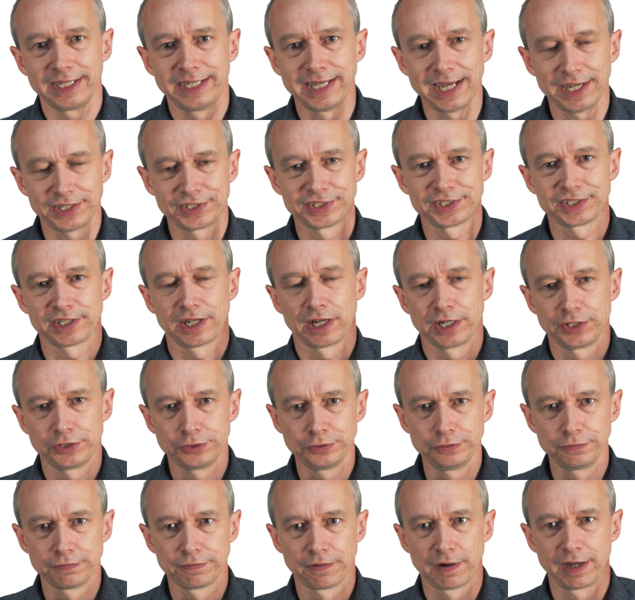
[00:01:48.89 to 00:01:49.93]
yes, I
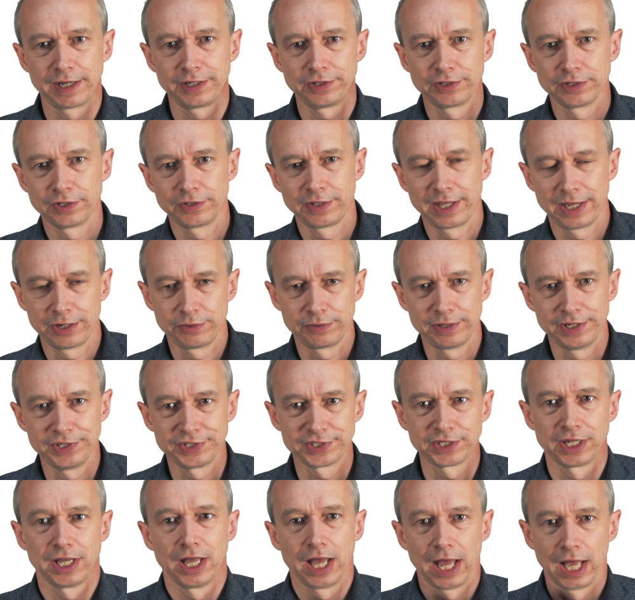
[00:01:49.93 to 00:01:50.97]
do find that there
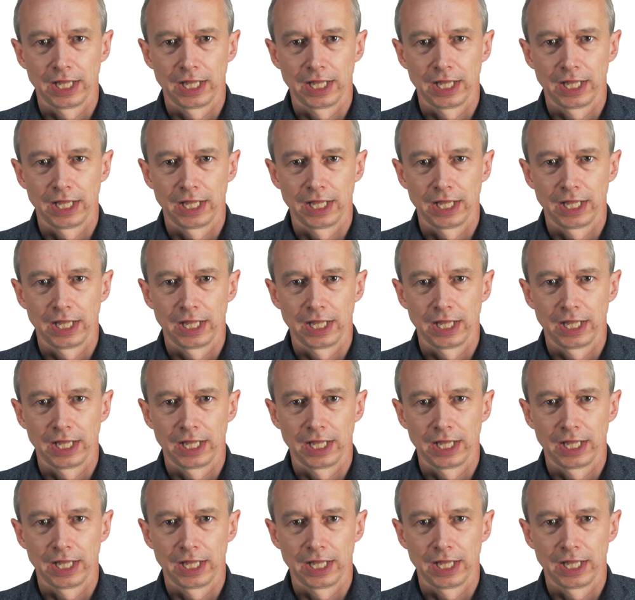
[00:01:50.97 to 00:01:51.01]
is